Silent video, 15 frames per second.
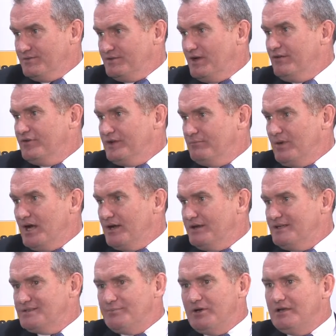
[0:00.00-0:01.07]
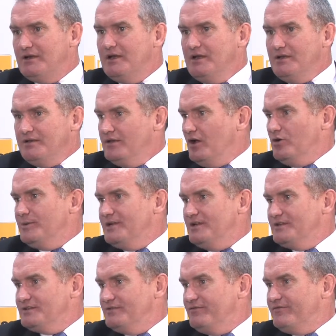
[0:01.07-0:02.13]
governing bodies, but nobody
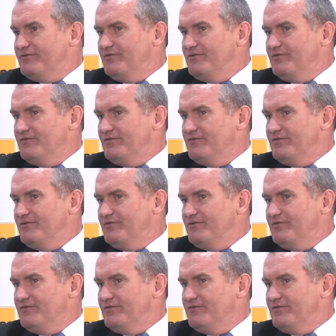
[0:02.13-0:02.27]
is,